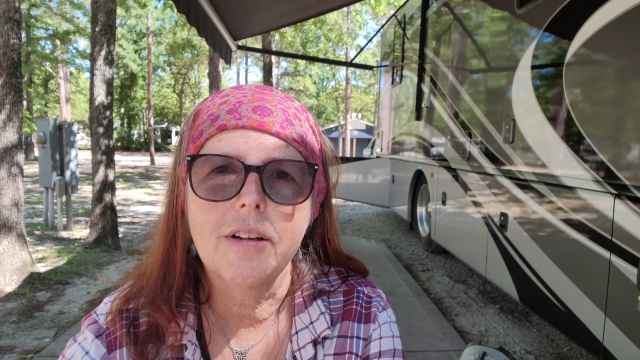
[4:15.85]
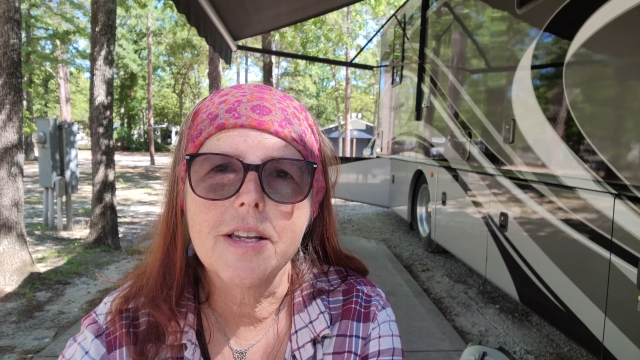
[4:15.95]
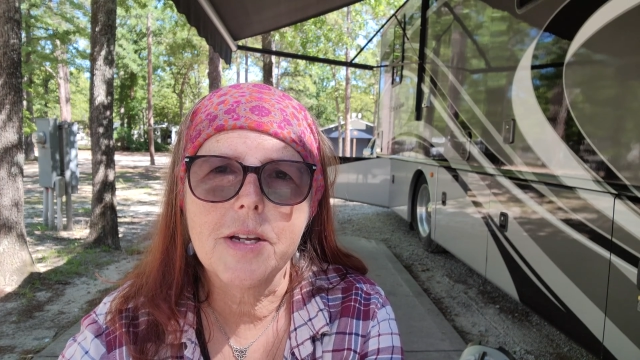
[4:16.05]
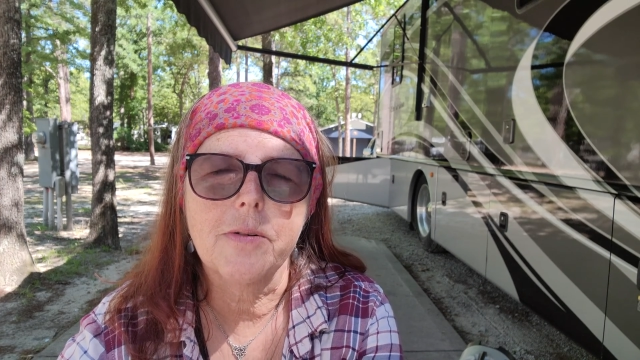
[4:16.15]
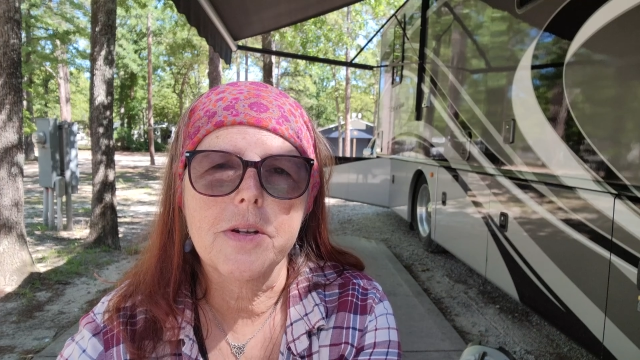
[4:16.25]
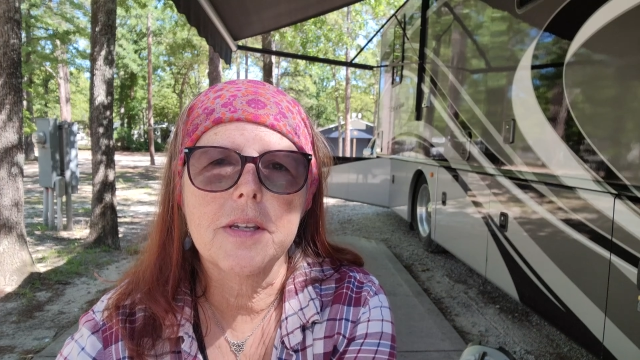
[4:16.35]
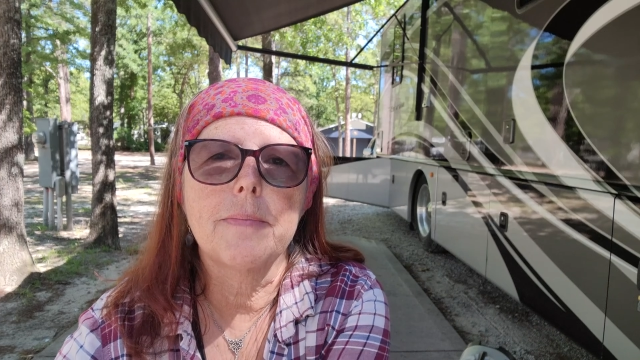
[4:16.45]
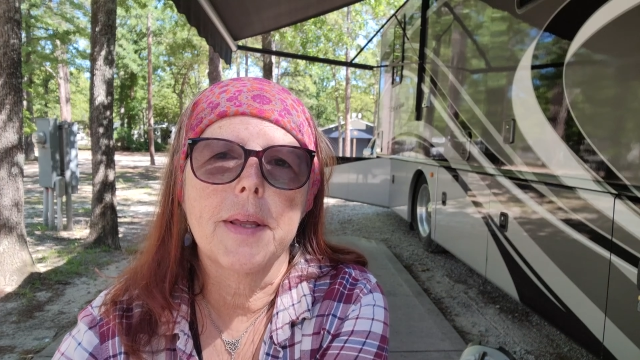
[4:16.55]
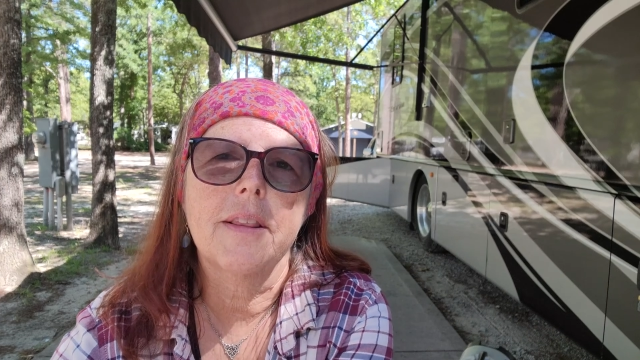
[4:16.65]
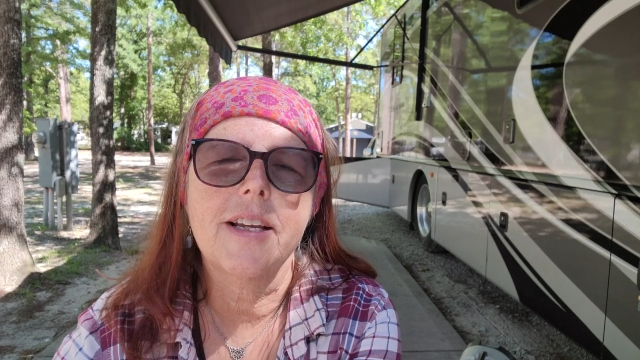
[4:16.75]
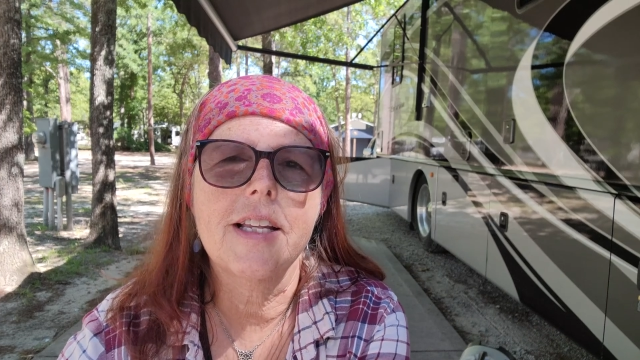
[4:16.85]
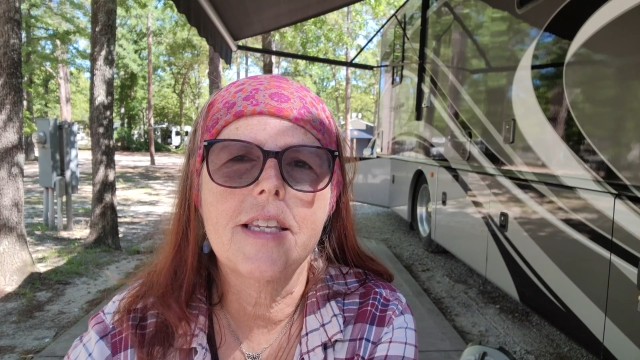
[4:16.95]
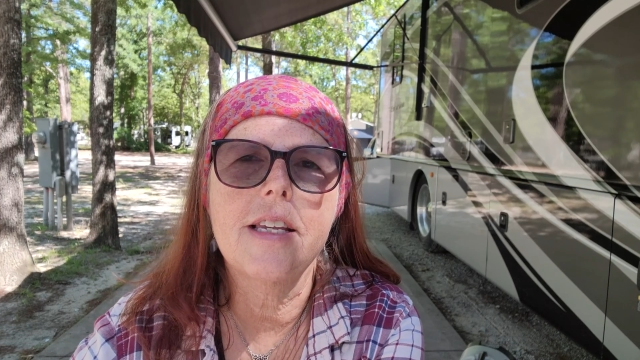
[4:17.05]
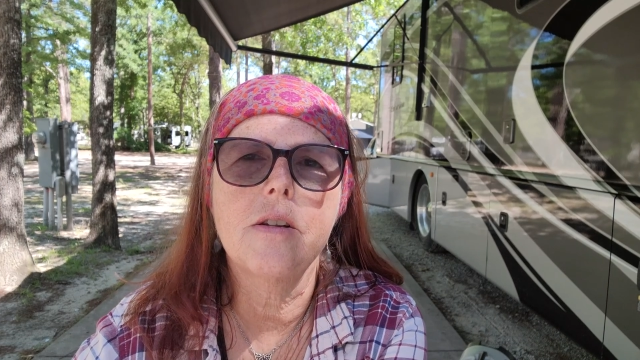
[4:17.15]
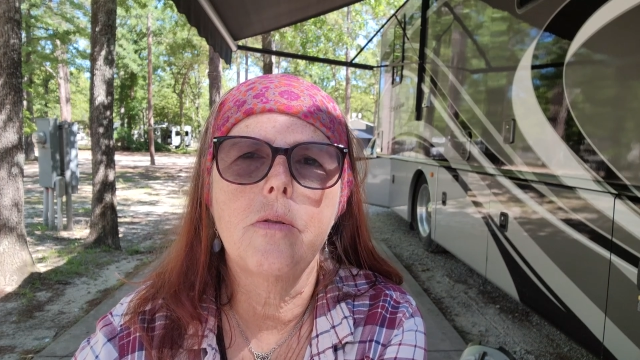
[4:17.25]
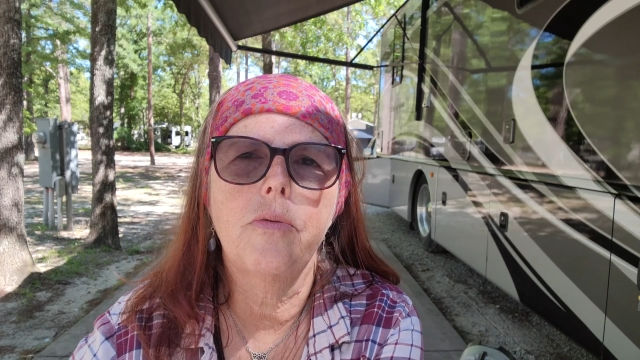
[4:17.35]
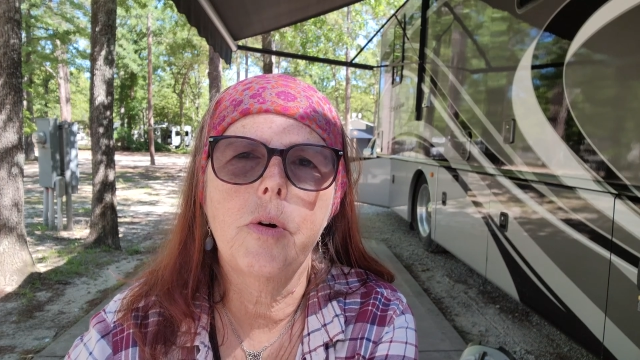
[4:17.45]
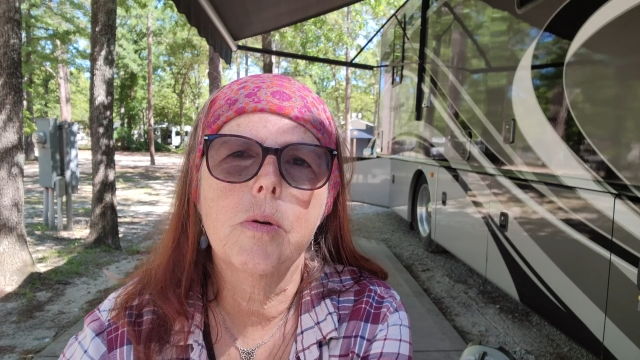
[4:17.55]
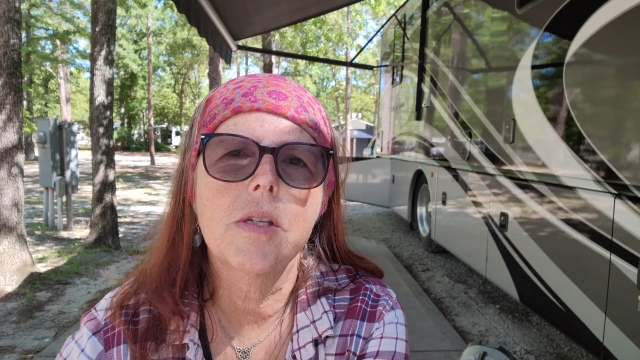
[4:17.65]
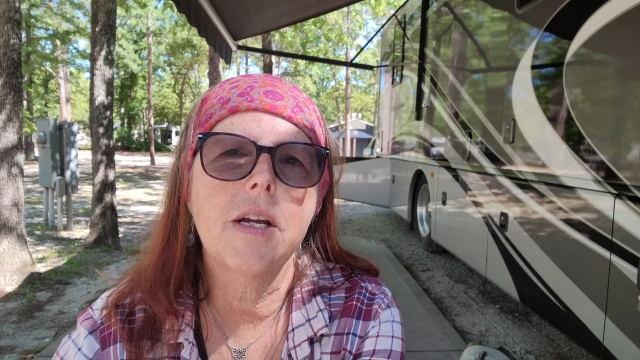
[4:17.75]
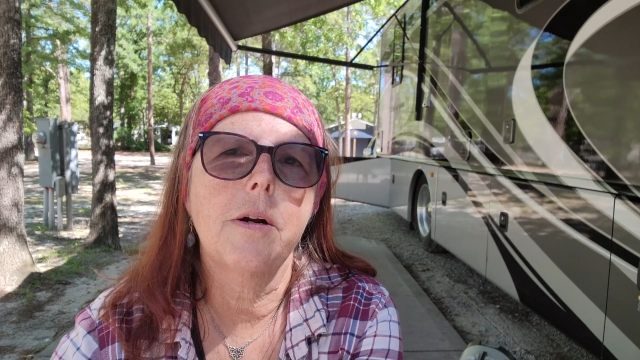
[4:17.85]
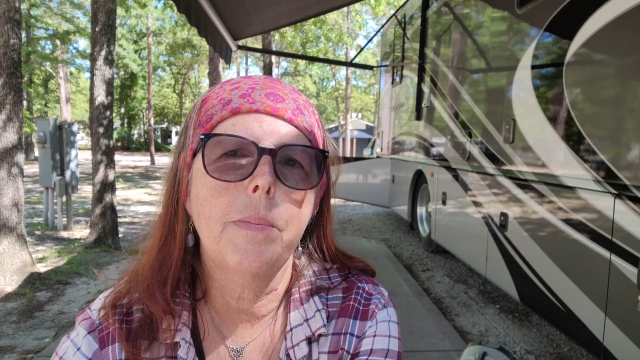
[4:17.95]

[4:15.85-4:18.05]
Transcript: because there are some monthly and seasonal folks here,